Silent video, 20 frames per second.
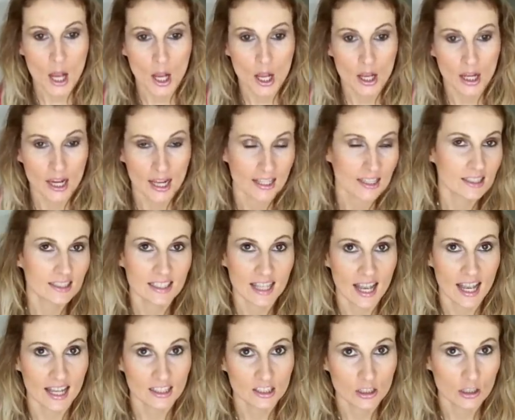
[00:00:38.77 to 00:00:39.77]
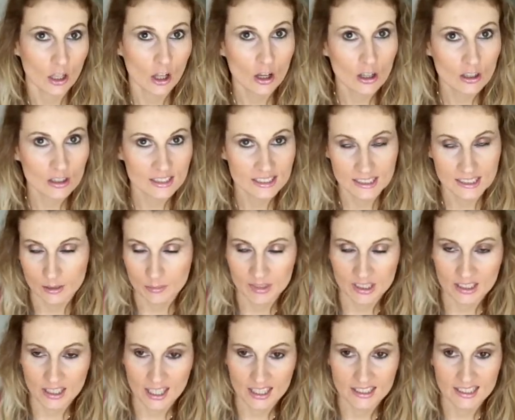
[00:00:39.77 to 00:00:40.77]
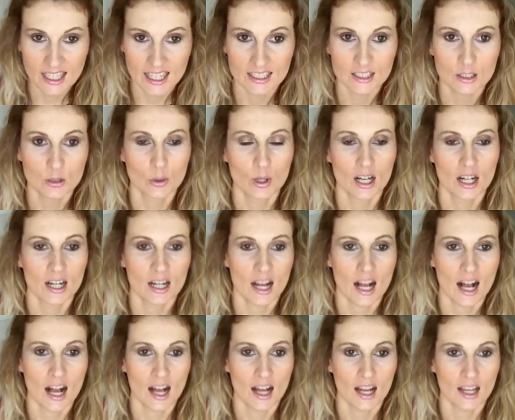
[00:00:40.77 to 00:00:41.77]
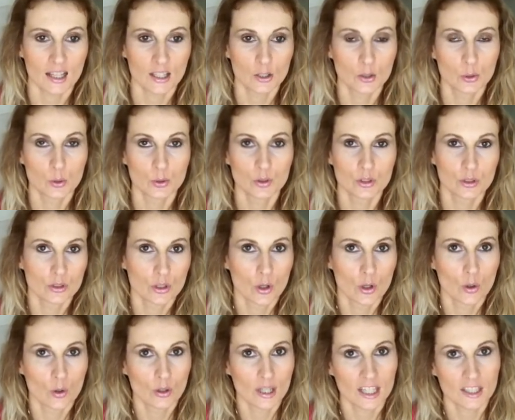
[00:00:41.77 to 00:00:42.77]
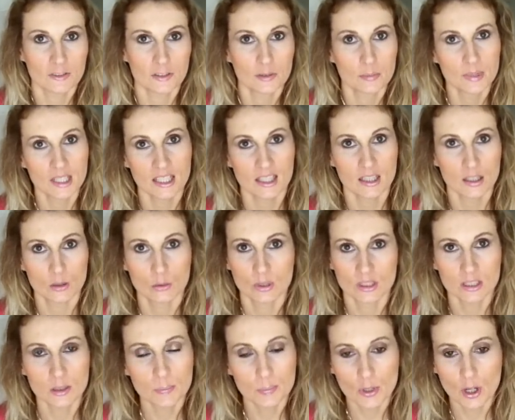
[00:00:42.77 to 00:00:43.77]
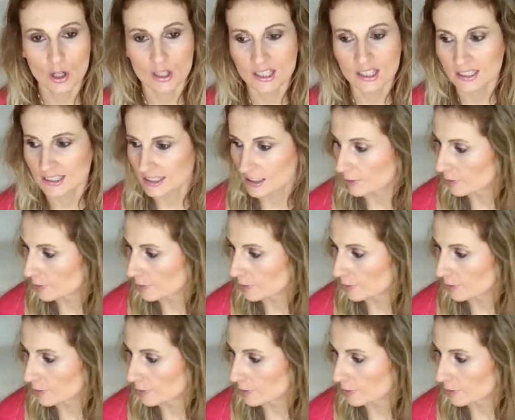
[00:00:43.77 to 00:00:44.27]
uh, like a catalog or something like that, where I could, you know, get familiar with the products.